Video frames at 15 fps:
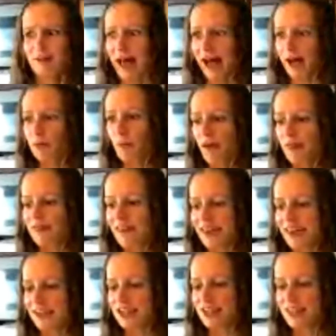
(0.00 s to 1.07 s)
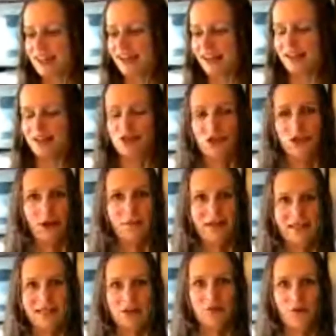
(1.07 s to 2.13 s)
add one thing to our
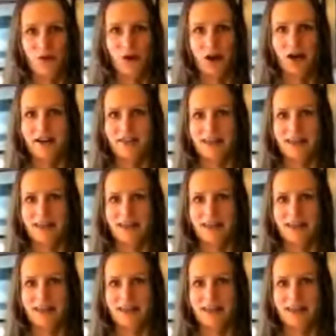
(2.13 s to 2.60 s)
basic 4